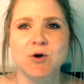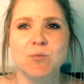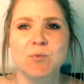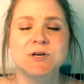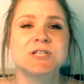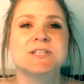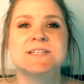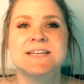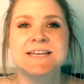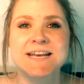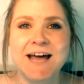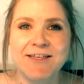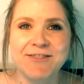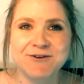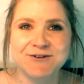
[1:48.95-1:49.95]
which is
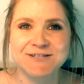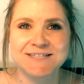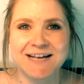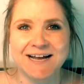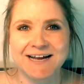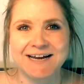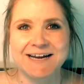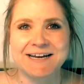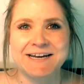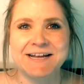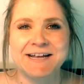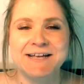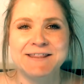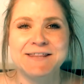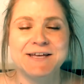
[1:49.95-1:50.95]
another sign
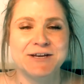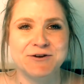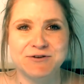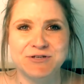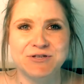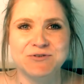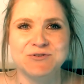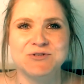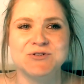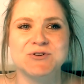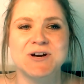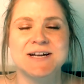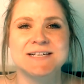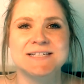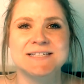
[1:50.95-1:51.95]
that you're too
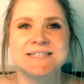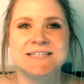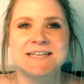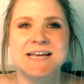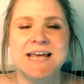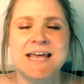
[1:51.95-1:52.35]
stressed,